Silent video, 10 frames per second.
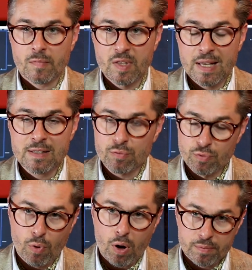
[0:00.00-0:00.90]
The answer
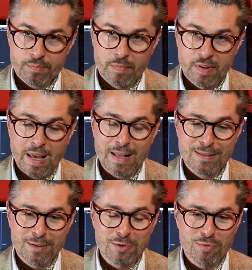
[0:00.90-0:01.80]
is rock. The
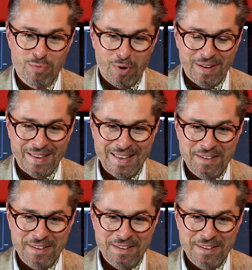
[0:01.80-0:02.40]
answer is rock